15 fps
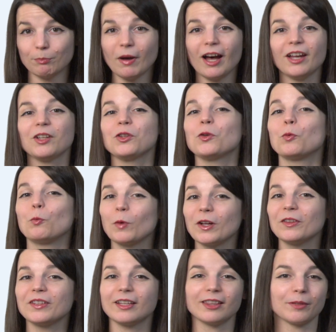But you
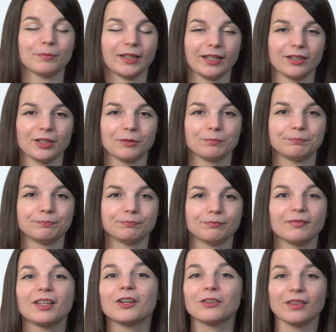will need them later.
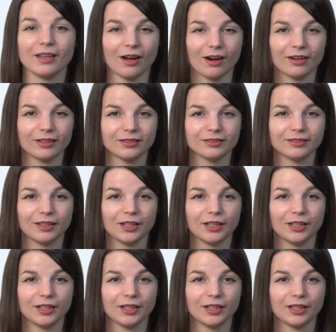Here they are.